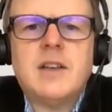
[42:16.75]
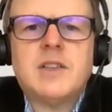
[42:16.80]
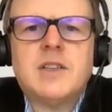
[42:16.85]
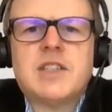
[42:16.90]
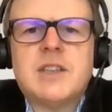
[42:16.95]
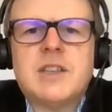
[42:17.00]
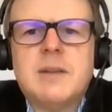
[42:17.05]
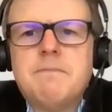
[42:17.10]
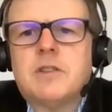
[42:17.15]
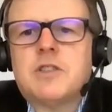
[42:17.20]

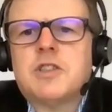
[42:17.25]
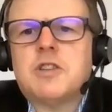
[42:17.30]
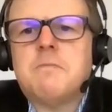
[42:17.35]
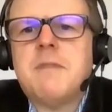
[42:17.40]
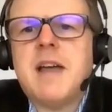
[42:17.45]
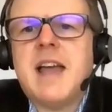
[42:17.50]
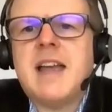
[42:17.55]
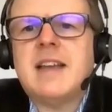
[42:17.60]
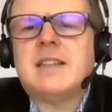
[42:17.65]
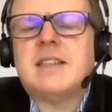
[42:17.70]
simple to
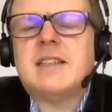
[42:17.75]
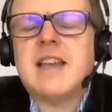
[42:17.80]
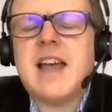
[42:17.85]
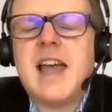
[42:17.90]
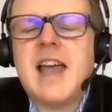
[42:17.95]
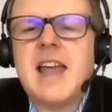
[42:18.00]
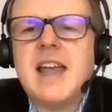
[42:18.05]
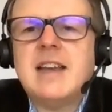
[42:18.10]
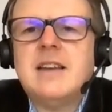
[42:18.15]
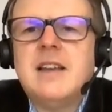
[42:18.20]

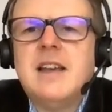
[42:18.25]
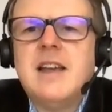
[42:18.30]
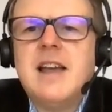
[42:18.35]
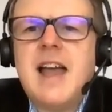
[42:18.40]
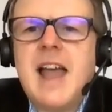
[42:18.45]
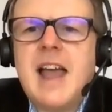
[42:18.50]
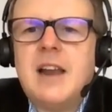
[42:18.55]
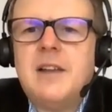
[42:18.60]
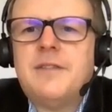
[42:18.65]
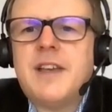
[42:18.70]
maintain,
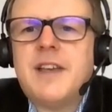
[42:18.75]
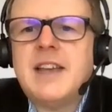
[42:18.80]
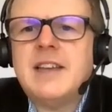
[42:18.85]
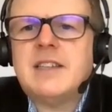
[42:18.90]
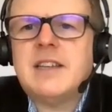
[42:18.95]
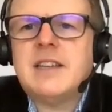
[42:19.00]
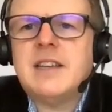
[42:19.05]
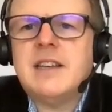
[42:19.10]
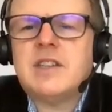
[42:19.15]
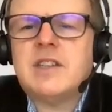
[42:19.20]

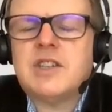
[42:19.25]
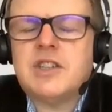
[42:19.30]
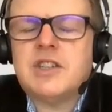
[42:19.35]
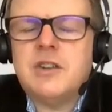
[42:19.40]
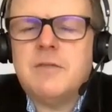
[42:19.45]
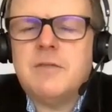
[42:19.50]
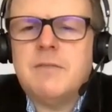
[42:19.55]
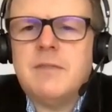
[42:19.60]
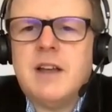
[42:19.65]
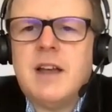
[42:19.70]
elevated
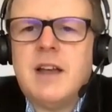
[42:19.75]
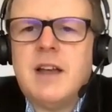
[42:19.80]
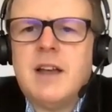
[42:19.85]
to